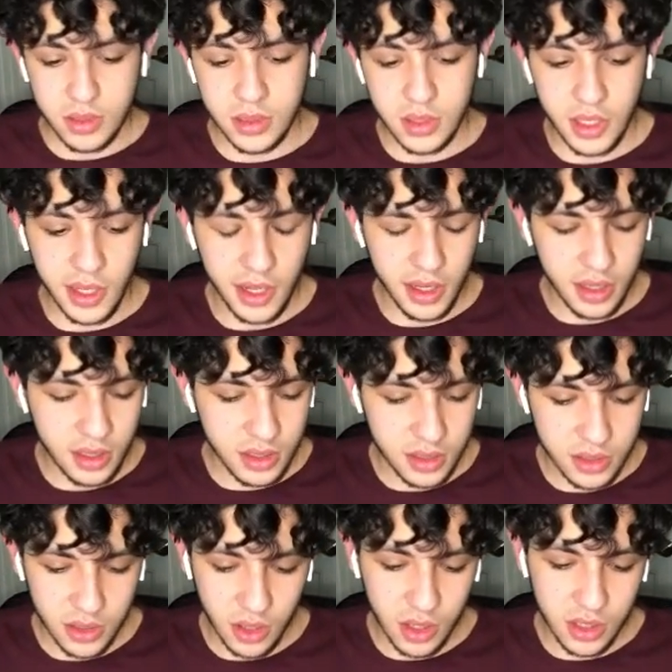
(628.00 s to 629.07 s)
Yeah.
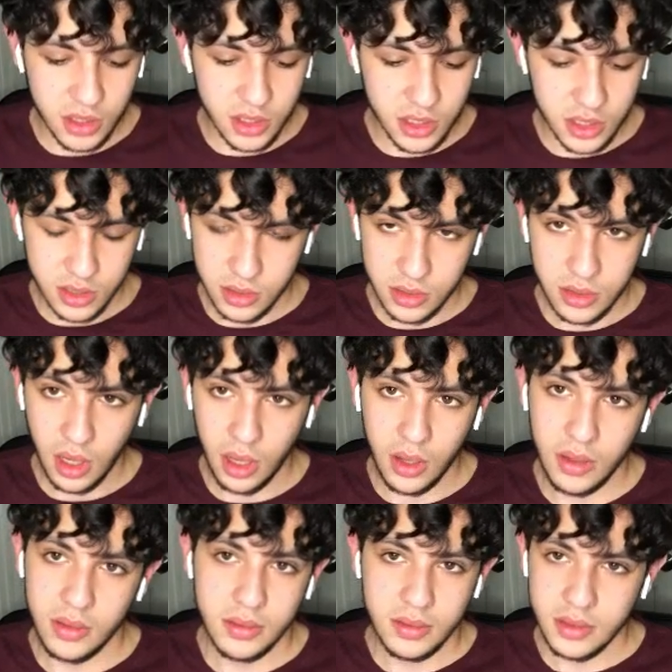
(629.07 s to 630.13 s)
So honestly, just don't.